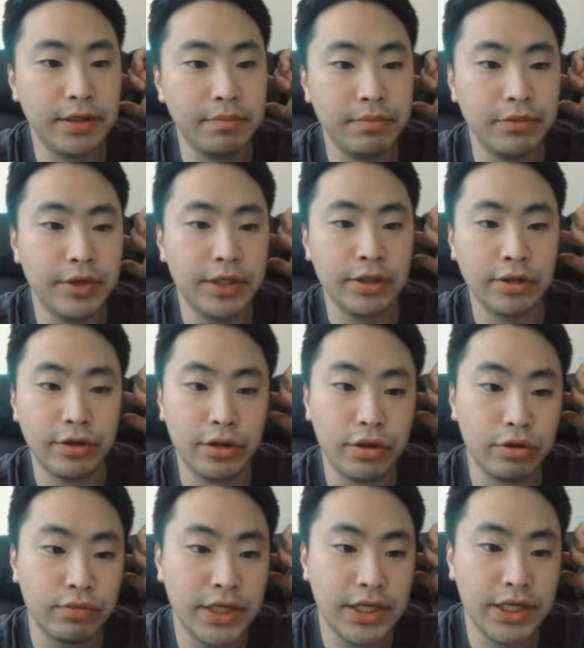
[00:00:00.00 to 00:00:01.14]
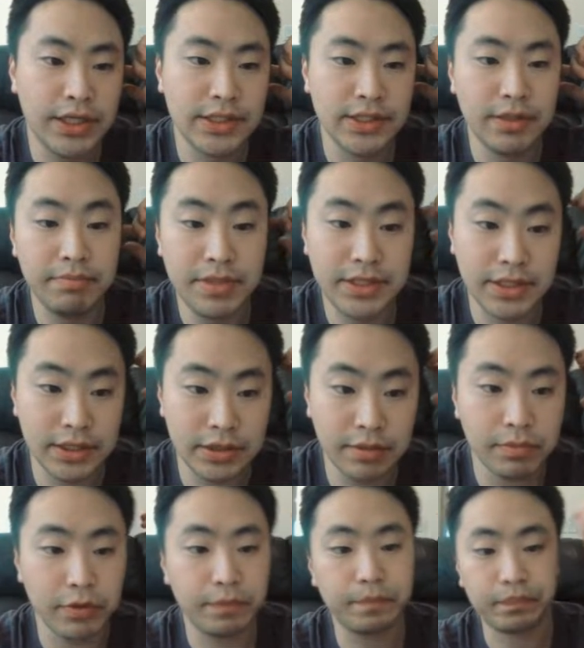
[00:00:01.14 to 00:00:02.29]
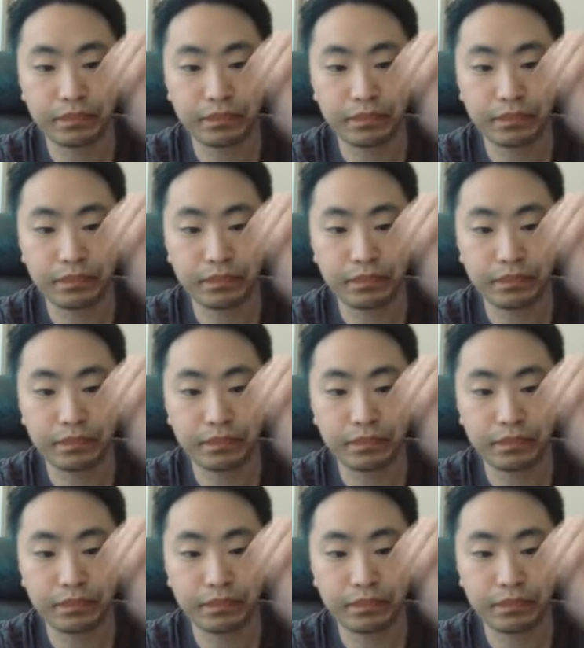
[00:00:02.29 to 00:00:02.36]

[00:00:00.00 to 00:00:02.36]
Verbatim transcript: number and then the 3 is the missing number.